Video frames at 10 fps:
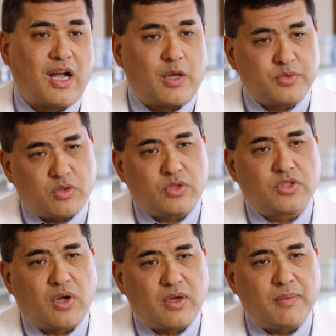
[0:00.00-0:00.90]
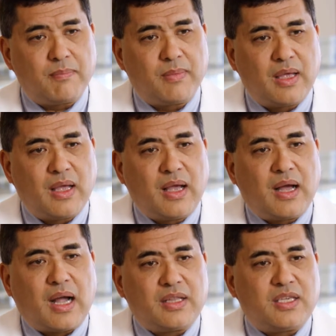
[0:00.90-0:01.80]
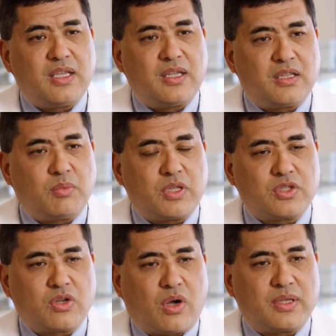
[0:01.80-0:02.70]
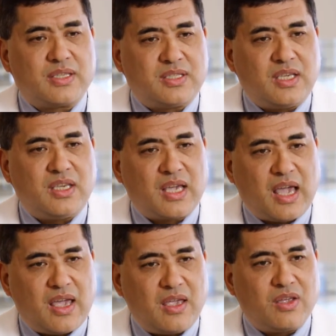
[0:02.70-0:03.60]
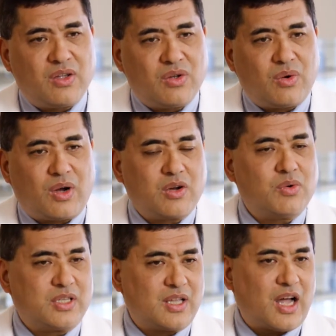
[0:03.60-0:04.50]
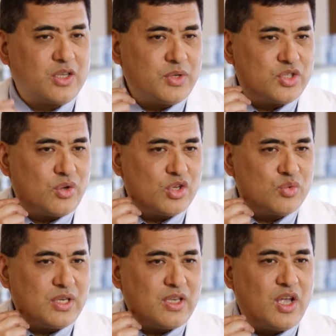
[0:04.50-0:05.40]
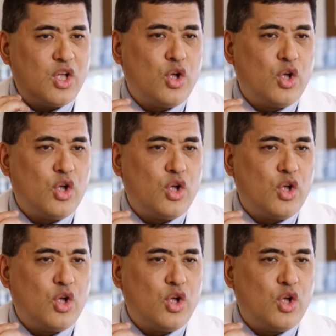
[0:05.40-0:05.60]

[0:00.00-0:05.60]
Armstrong saw him, and he did what is called a CEA, or carotid artery surgery,